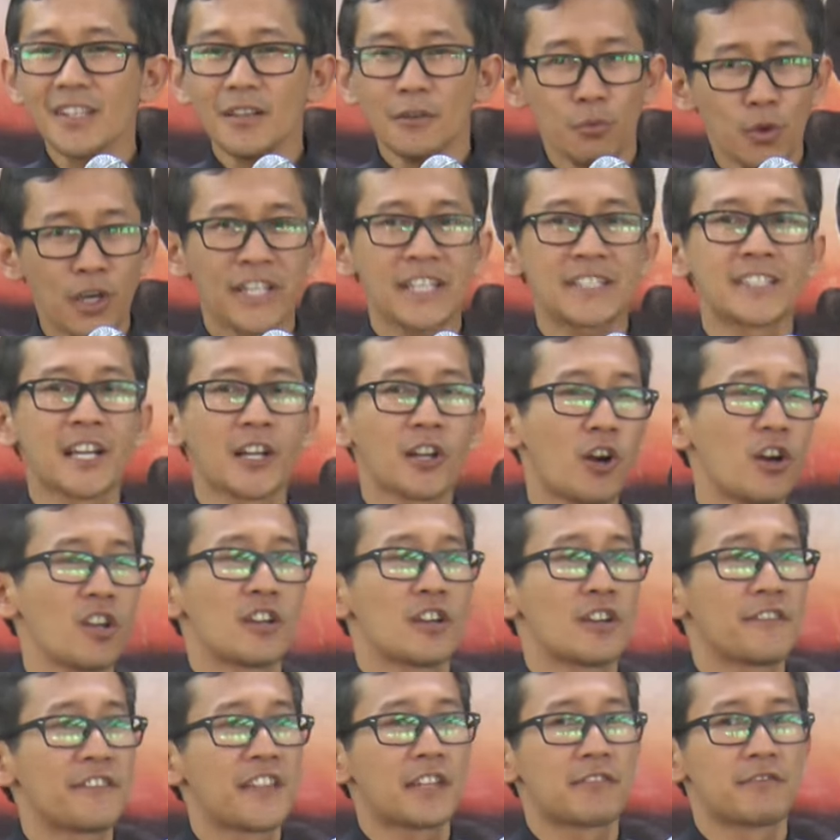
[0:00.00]
What is the
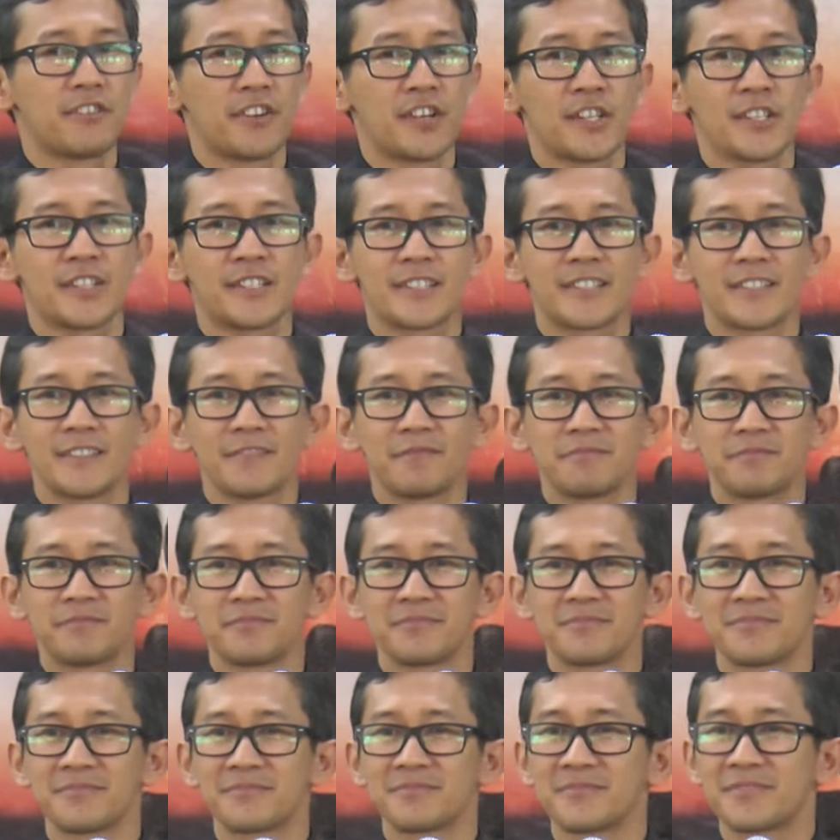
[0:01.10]
color of that verse?
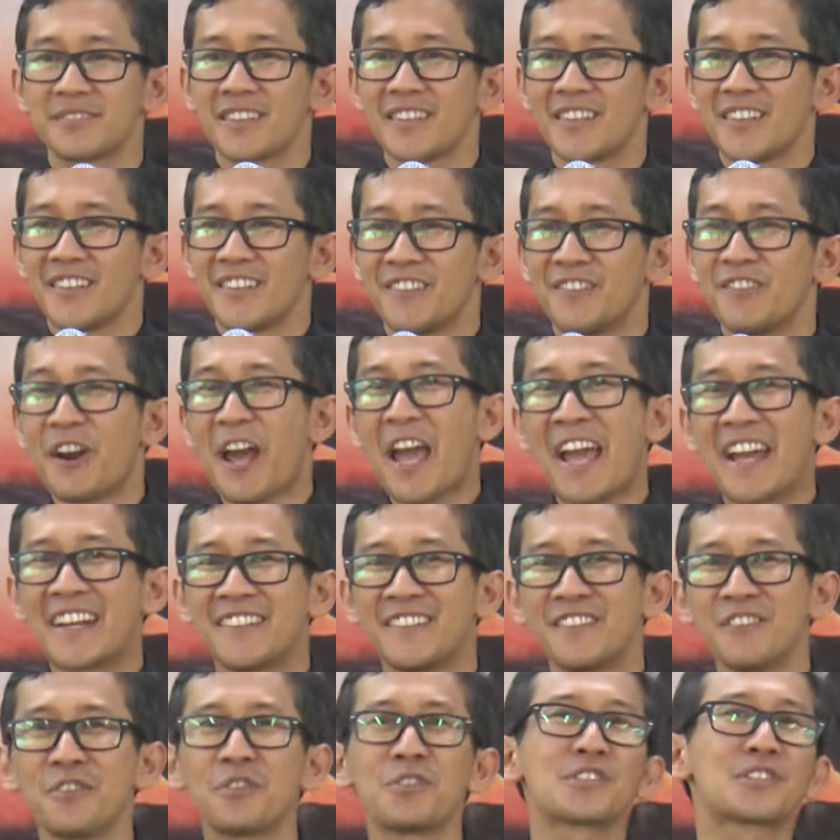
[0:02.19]

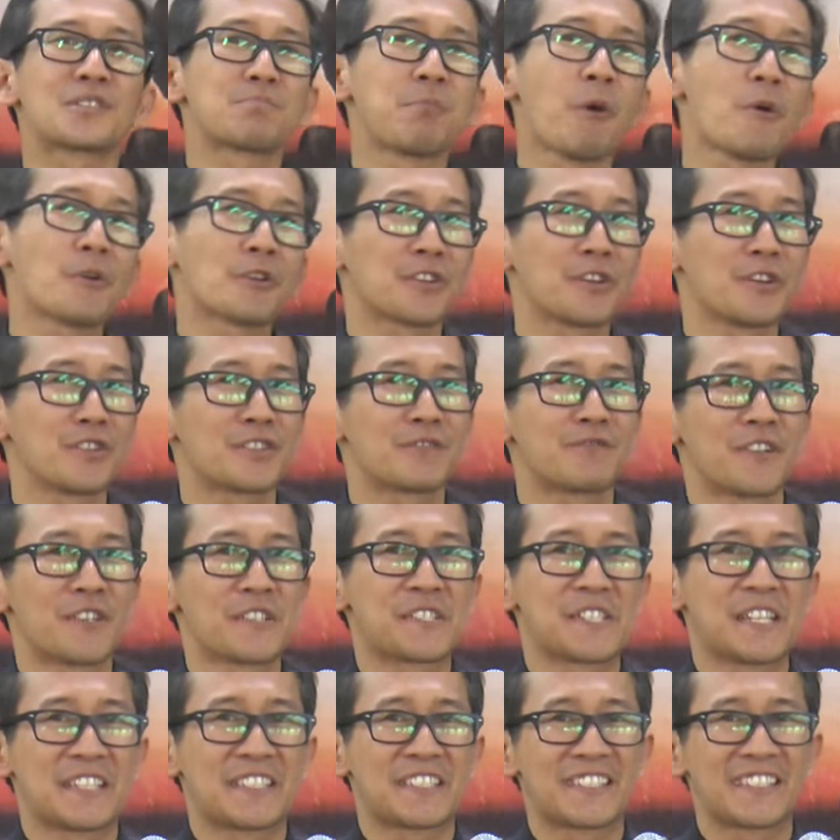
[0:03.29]
Red. Who spoke those
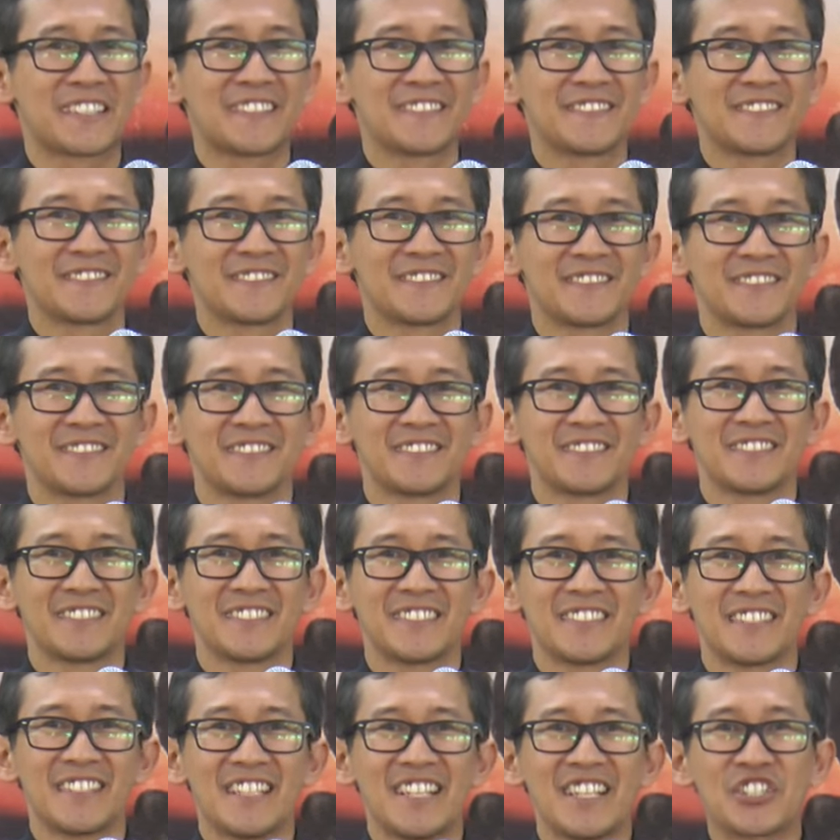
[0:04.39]
verses?
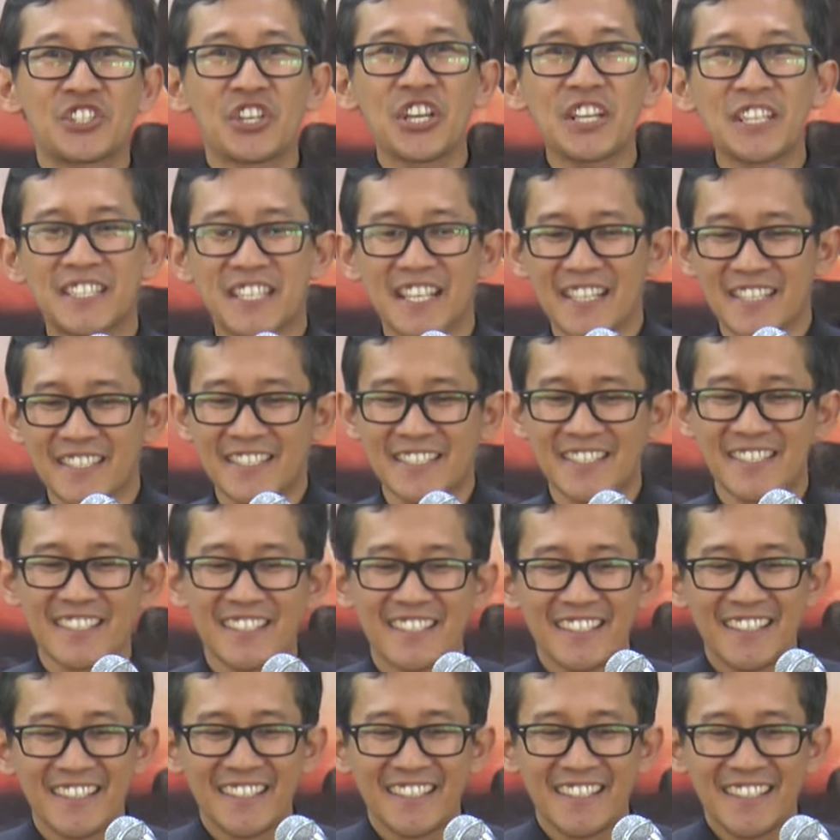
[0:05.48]
Jesus.
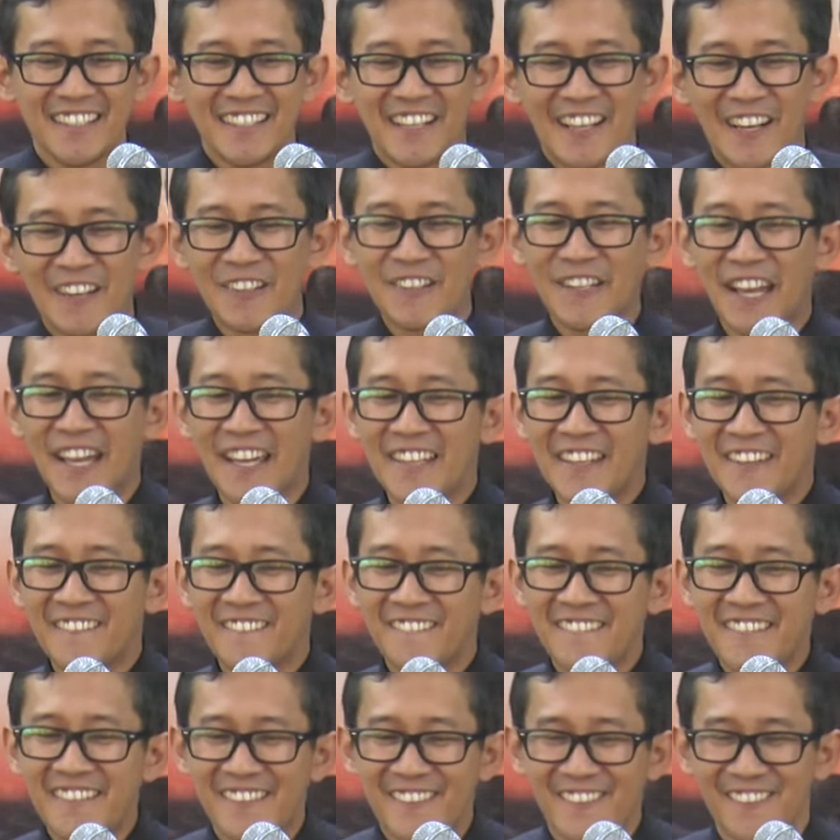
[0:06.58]
Okay,
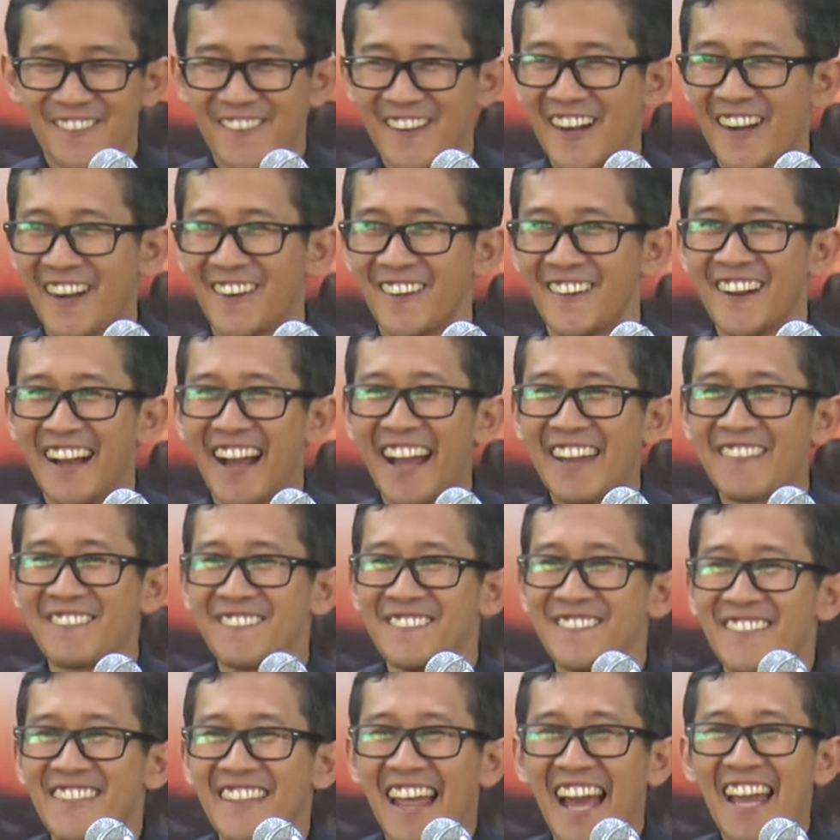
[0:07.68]
Wow,
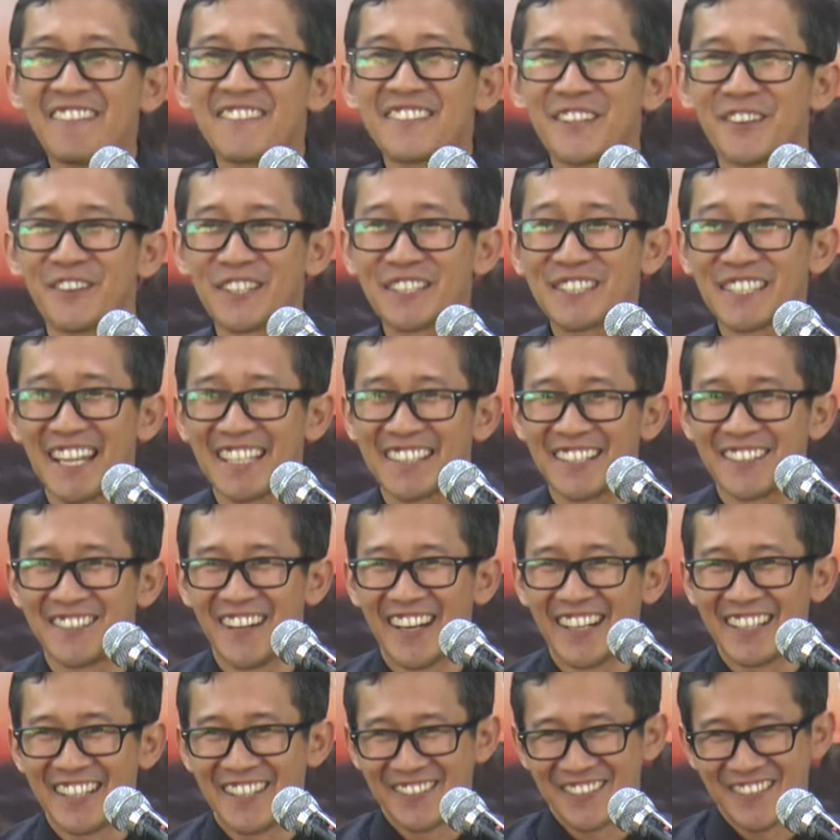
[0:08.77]
I'm, I'm so excited
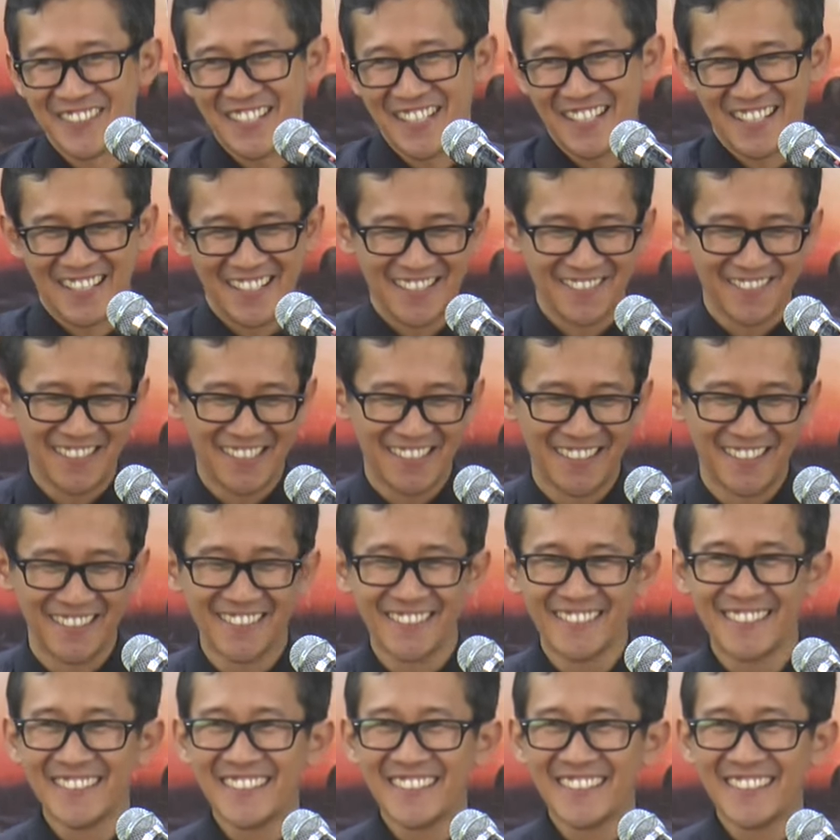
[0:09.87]
right now to share this with you.